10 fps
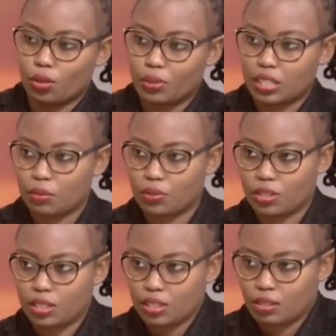or P
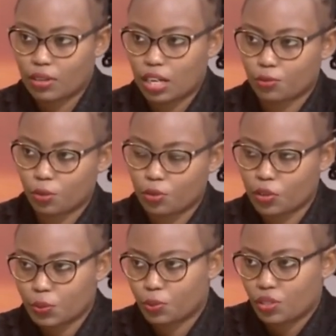W Ds vying for
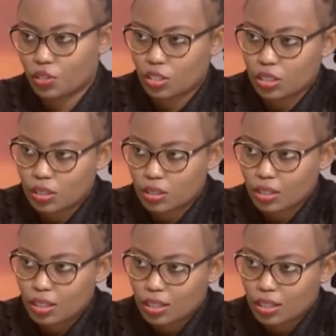various positions?